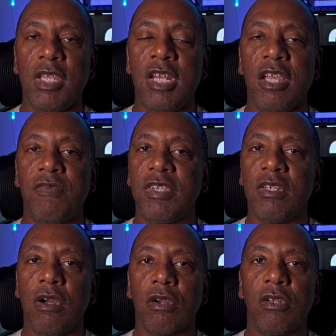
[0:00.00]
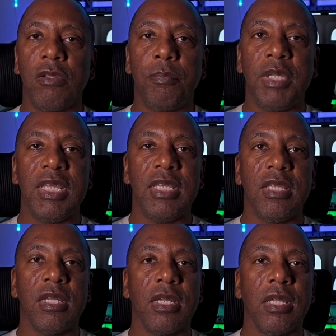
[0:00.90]
you know, if it's not going to
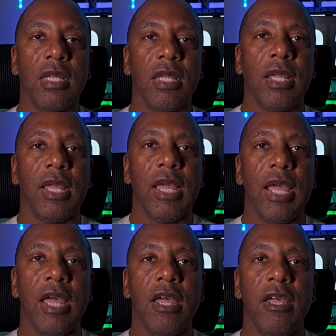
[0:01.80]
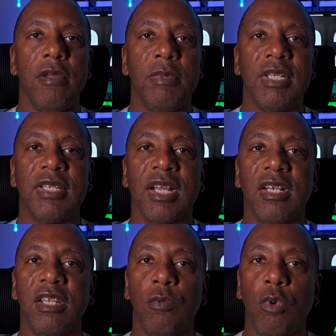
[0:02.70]
be
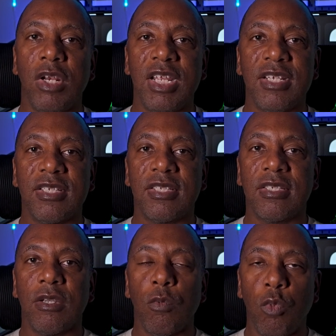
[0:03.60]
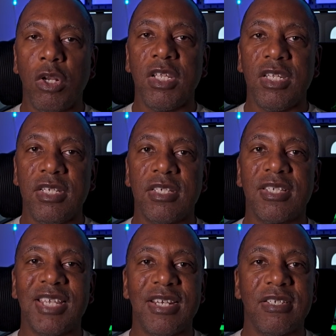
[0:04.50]
exactly a 1-inch
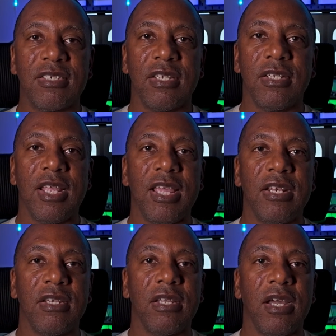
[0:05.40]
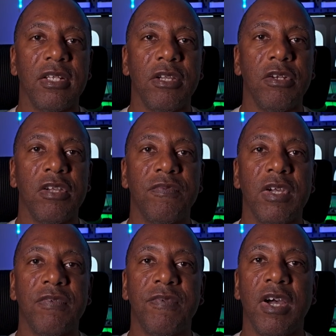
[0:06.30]
sensor, then I don't know
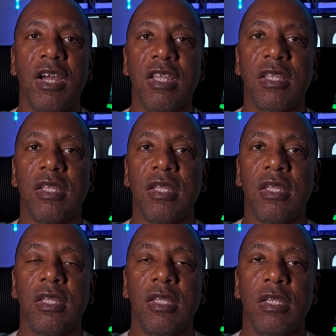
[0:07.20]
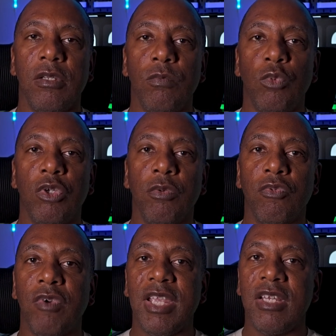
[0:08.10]
if I would
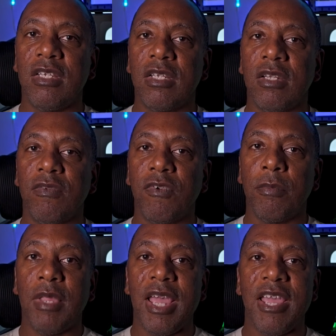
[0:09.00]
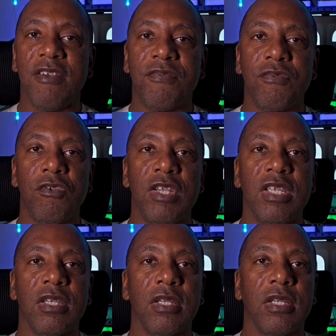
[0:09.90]
upgrade from the Air
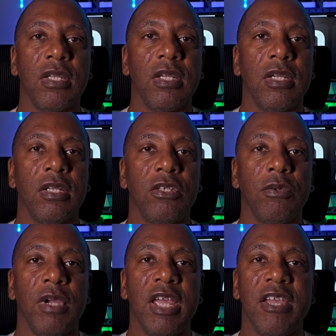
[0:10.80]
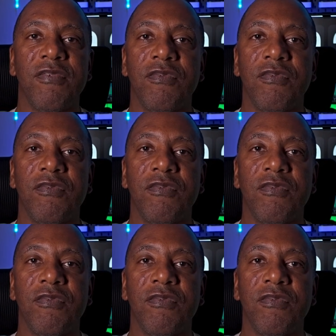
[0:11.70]
3 to an Air